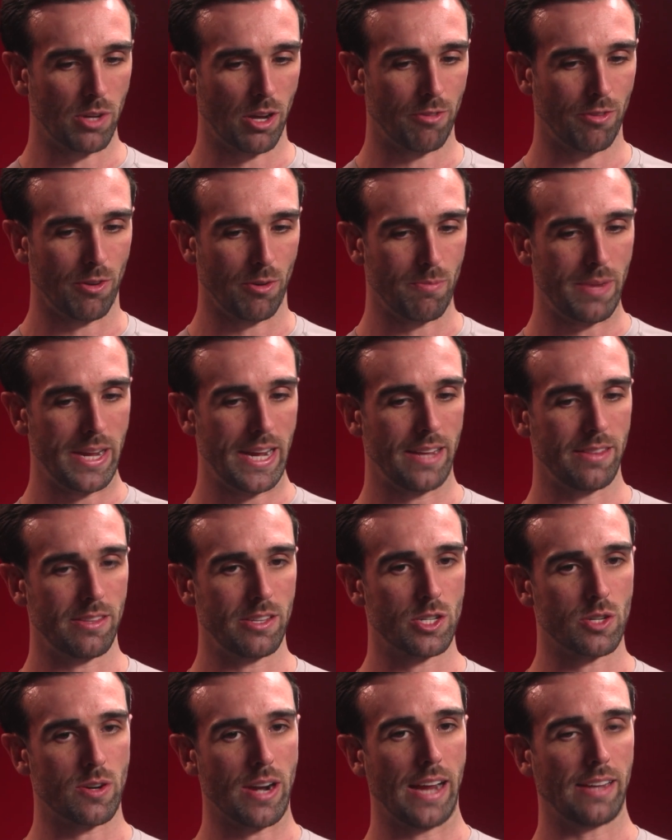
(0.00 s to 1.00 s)
off on me and the
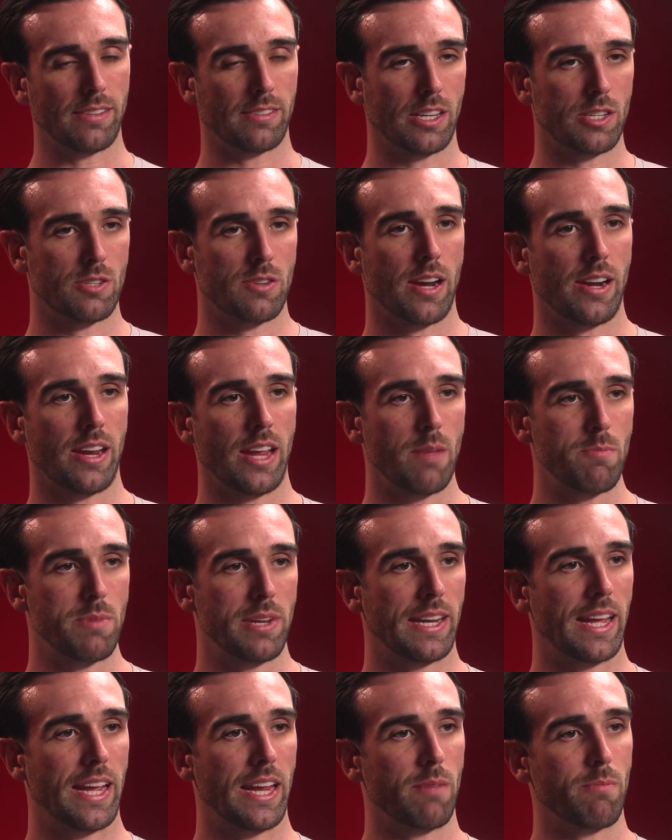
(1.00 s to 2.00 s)
traits I try to
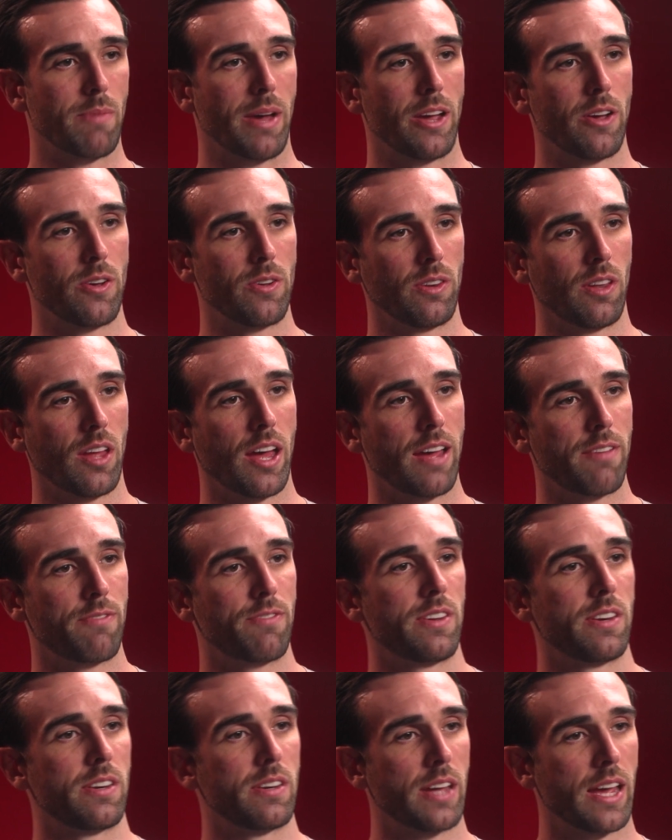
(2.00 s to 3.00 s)
emulate in my own life
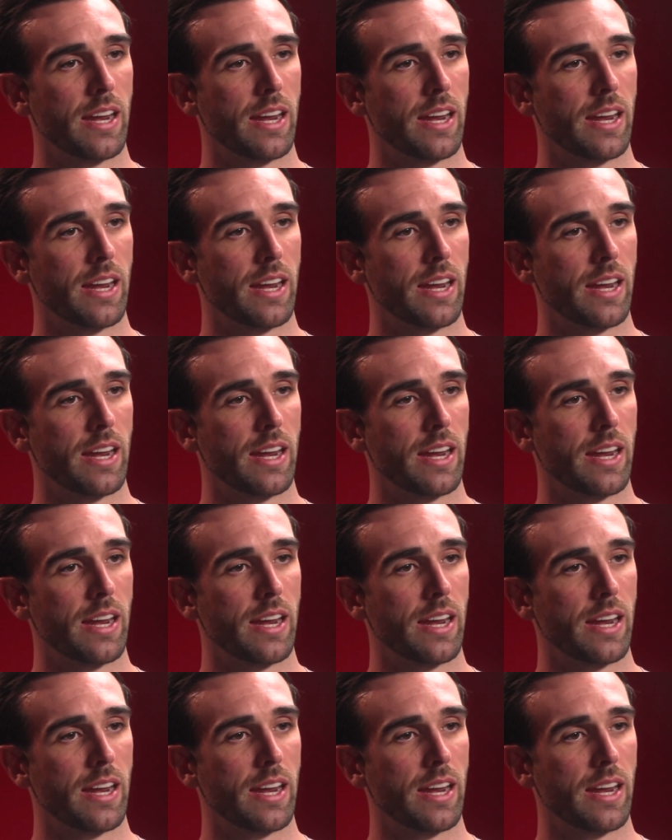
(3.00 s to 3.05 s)
and